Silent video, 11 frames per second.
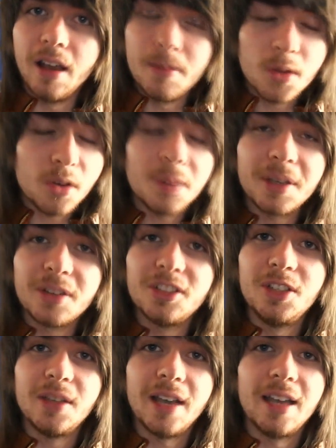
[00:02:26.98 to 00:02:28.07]
not going to be
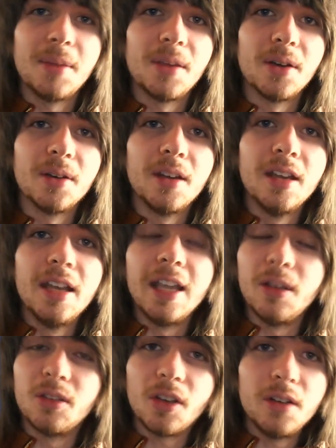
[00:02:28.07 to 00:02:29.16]
continuing that anime on.
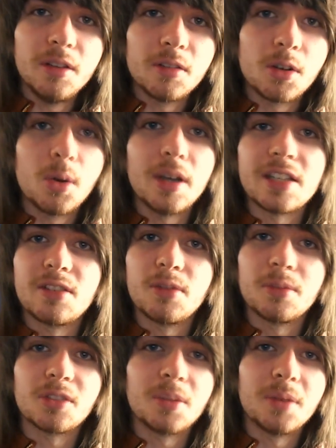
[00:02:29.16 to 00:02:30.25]
It was only a request
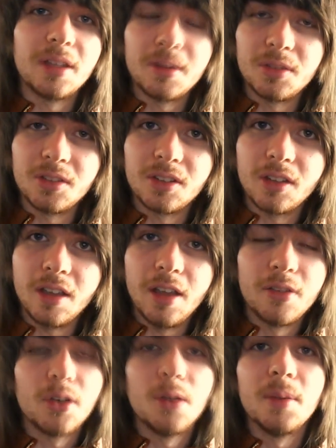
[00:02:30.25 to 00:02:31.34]
from someone that was
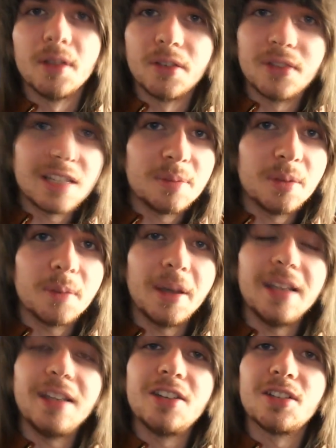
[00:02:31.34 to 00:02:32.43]
following me on the Facebook
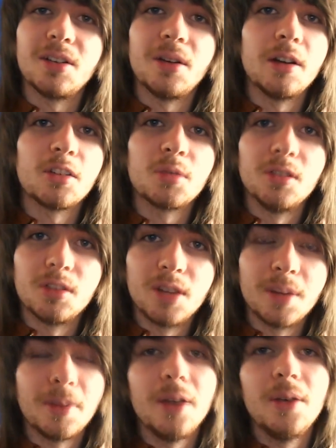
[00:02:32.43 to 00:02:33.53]
page, so I just wanted to
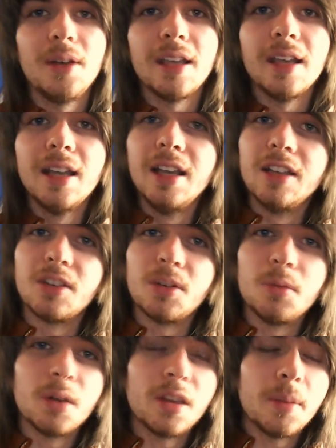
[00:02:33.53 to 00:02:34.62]
re-upload it.
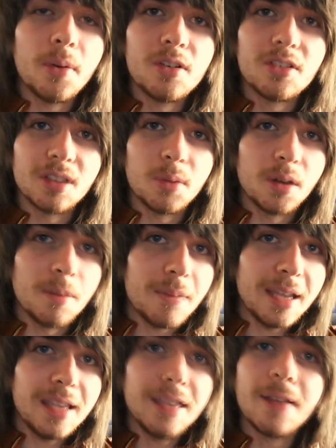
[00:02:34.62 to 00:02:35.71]
So one of the points that I want to
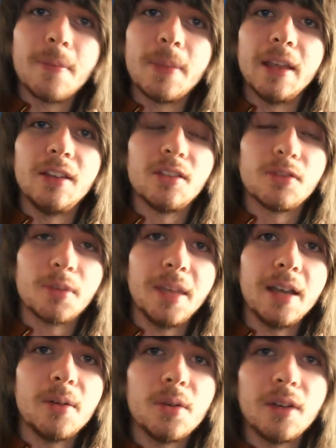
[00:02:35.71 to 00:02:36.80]
make is, from
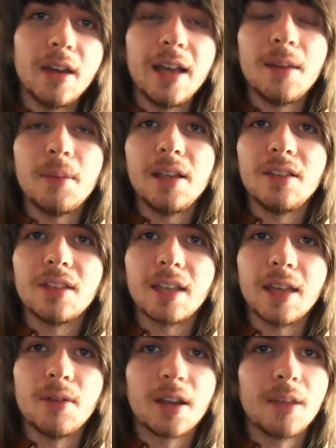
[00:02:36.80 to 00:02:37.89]
now on, animes
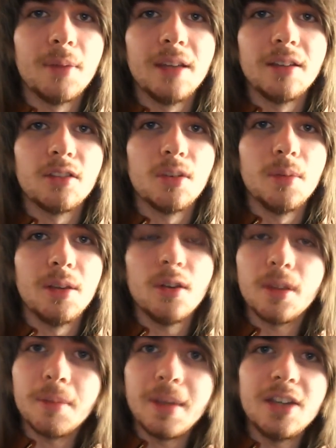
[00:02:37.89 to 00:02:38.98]
that get recommended to me,
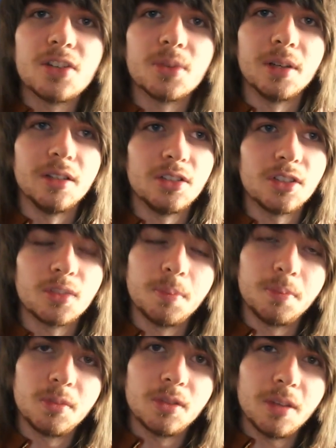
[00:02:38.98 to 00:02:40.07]
not the major ones, just
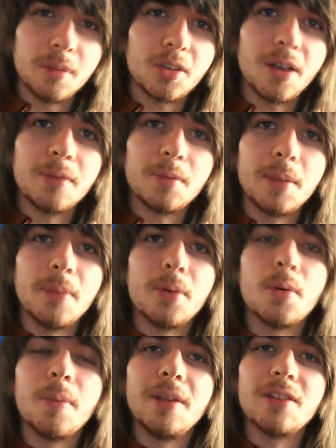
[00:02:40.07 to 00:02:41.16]
sometimes
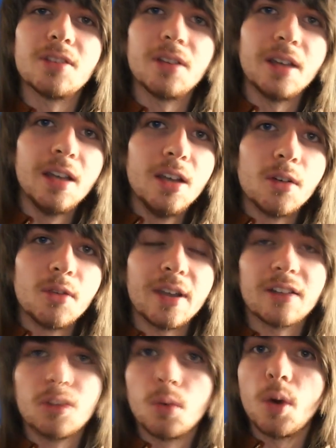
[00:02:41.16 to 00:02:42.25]
people want me to
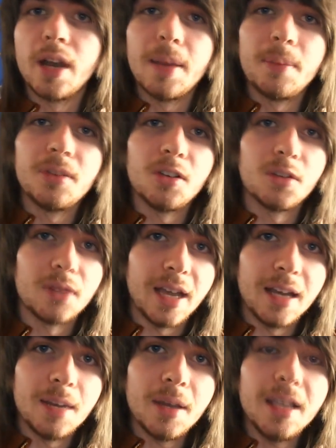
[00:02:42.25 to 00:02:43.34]
react to one episode of an
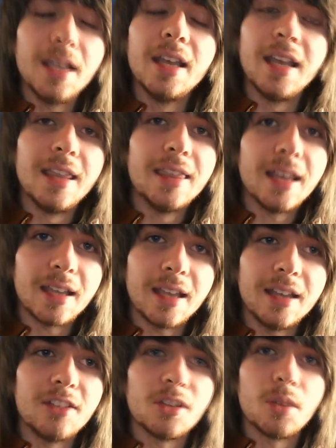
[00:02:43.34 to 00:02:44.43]
anime, in that
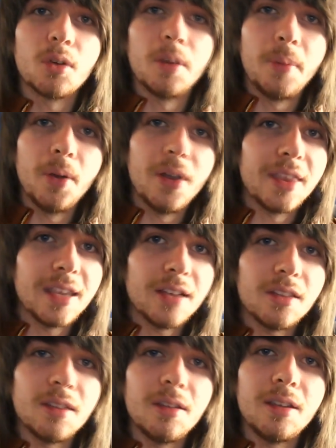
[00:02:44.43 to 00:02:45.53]
case I'm going to put at the
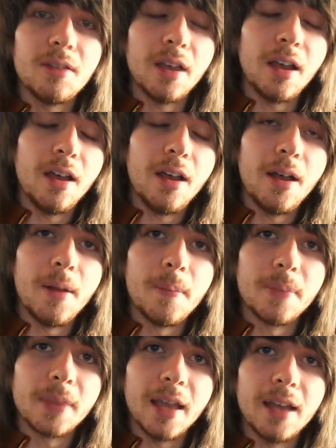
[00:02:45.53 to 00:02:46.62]
end of the
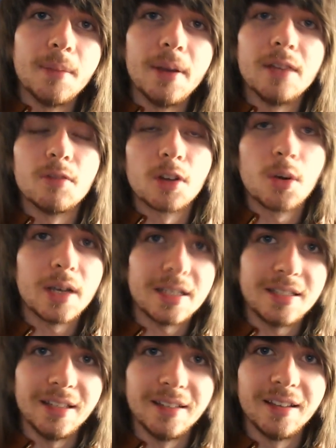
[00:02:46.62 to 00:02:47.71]
anime
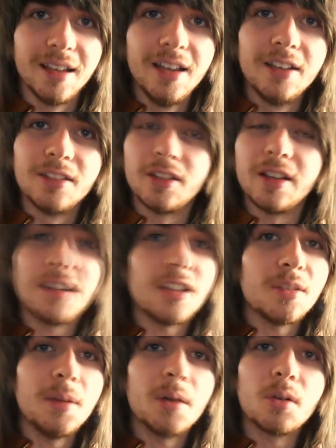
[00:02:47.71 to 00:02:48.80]
requested. So that
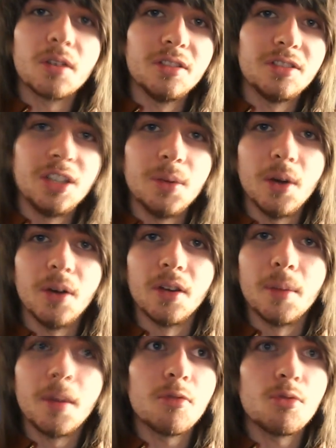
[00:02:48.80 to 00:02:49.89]
doesn't mean I'm going to continue it
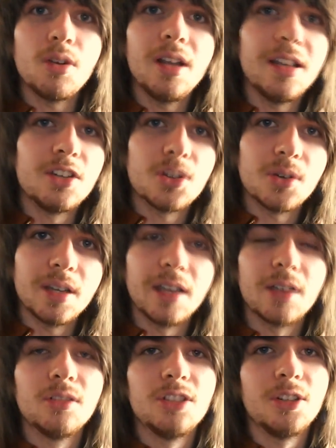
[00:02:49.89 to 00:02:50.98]
on. I might really enjoy it
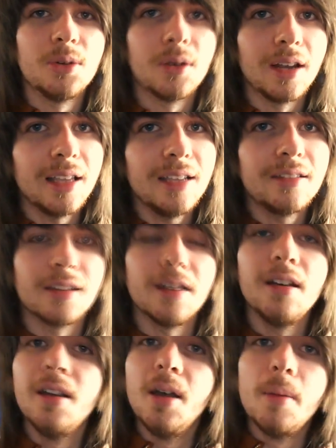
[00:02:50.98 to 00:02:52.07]
and continue it on
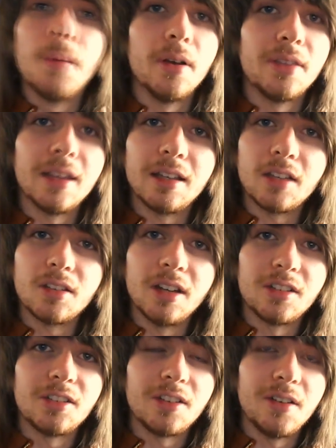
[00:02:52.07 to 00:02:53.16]
later, but that doesn't
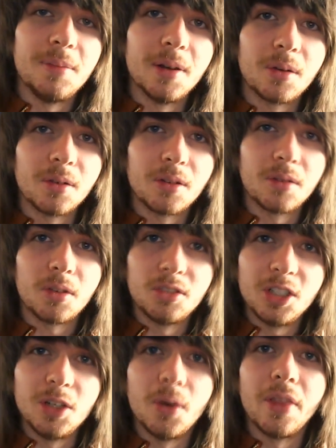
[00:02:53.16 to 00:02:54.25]
necessarily mean I'm going to
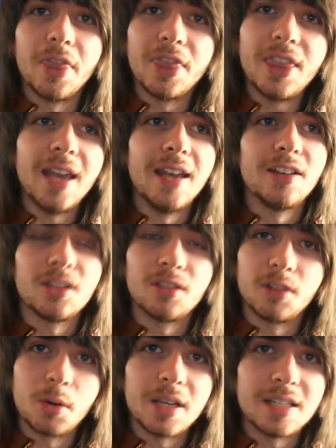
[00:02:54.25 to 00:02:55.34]
continue on then. It's just
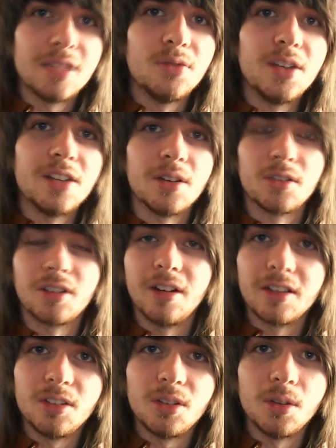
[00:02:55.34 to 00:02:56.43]
a requested video, because I
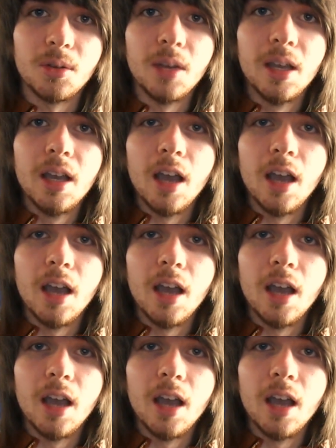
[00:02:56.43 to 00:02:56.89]
like to do